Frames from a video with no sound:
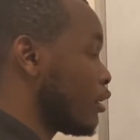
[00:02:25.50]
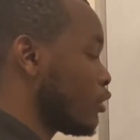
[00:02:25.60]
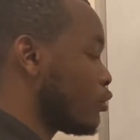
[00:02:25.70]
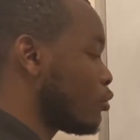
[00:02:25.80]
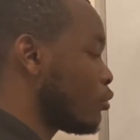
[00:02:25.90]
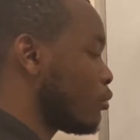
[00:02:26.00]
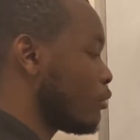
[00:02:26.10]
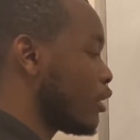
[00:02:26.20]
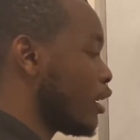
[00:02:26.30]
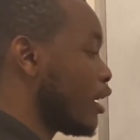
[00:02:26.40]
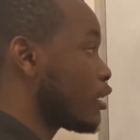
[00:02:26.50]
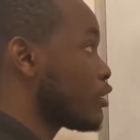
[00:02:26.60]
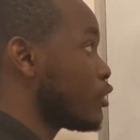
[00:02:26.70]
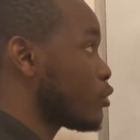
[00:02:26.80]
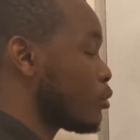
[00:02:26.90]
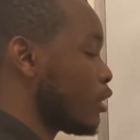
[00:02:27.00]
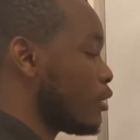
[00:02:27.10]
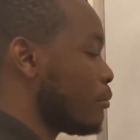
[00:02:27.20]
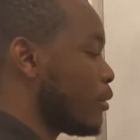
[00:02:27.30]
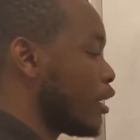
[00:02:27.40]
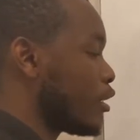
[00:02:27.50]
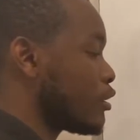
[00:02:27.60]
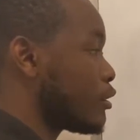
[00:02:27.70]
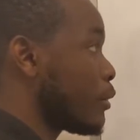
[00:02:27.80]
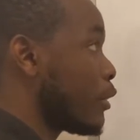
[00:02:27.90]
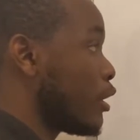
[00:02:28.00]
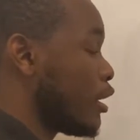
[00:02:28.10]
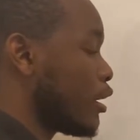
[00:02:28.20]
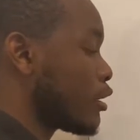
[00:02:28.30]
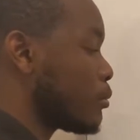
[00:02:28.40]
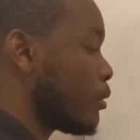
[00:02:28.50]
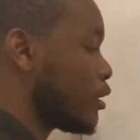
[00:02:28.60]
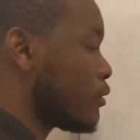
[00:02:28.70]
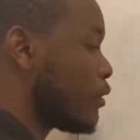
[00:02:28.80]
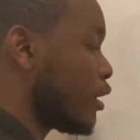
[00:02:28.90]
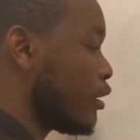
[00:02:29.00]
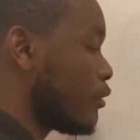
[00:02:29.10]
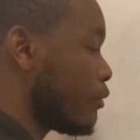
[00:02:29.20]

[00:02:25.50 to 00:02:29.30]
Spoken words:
2x squared minus 3x plus 5